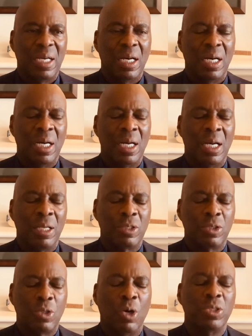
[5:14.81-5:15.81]

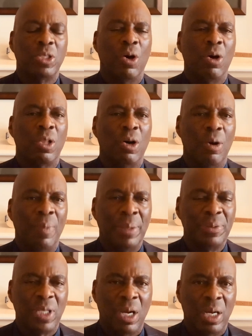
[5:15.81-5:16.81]
Tulsa, Oklahoma, I'm
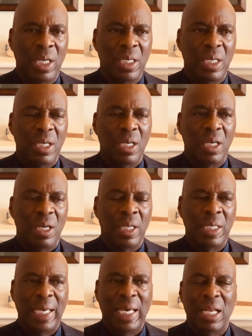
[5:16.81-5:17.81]
sorry.
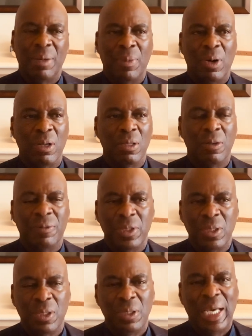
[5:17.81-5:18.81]
And they had them all over.
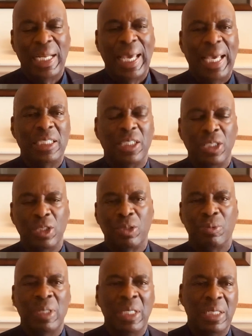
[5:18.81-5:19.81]
You know, you had Hastings
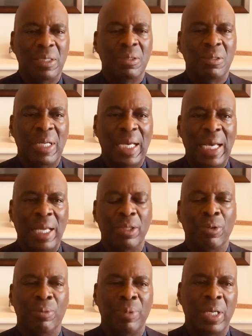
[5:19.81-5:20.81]
Street, you had
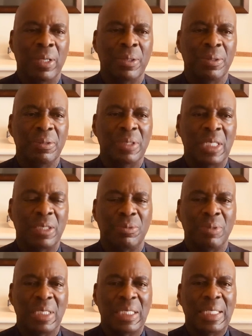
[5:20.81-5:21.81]
the Regal
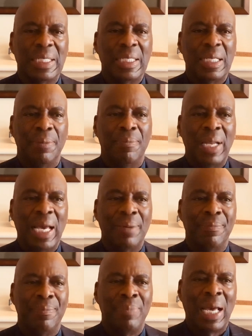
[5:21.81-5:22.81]
District,
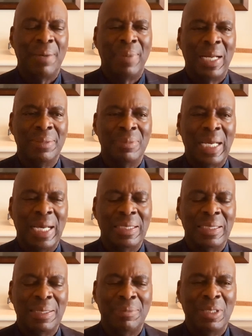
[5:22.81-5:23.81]
Black Bottom
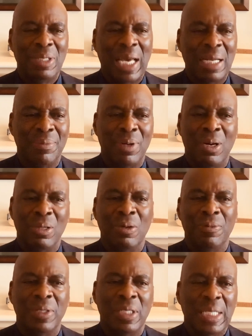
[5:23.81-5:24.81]
down there. I mean, you got them all
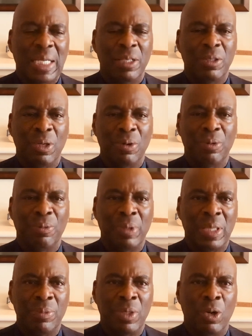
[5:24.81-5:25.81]
over. You know,
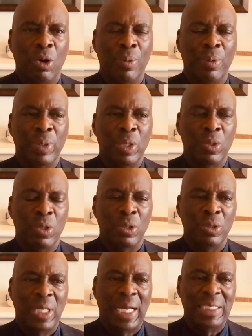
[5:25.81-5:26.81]
with urban
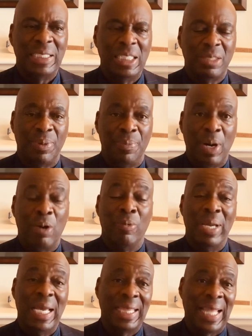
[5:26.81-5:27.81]
renewal, you got to teach them about
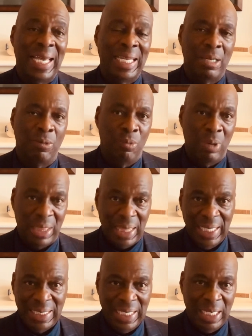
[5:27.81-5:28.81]
redlining, what
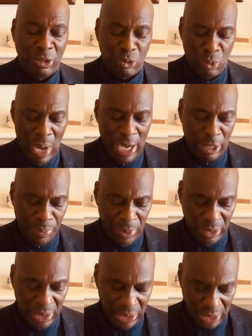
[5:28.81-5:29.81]
they did to our
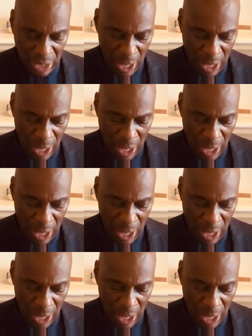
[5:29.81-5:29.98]
communities.